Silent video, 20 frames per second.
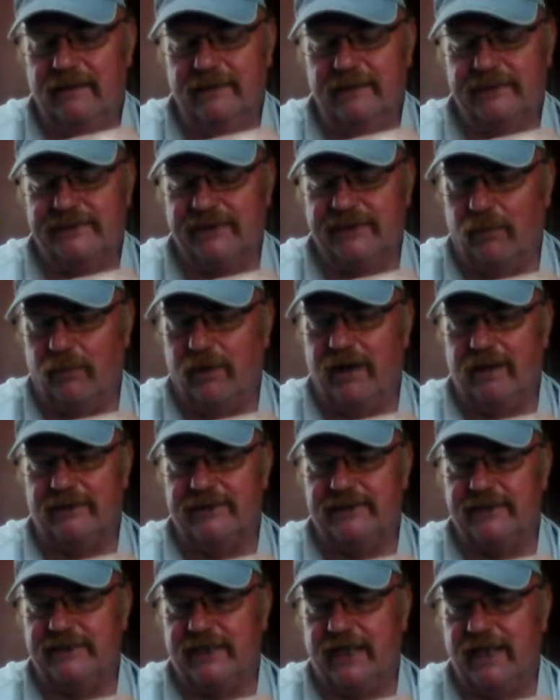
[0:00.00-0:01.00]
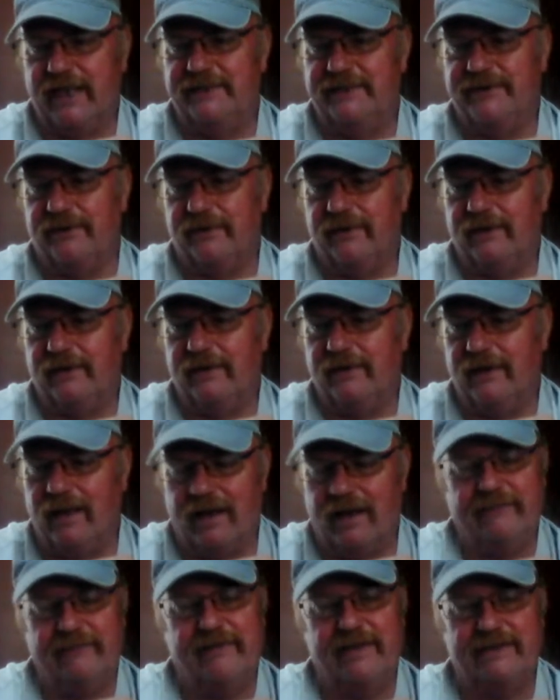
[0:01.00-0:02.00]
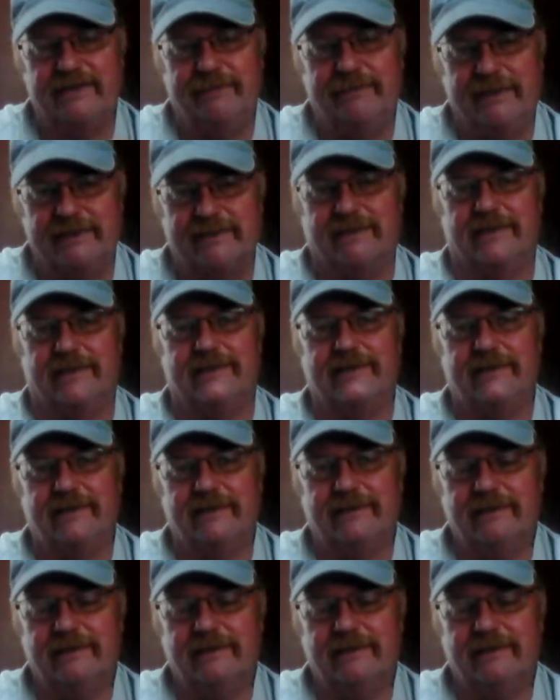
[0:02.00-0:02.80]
Someone else's kids are none of his business,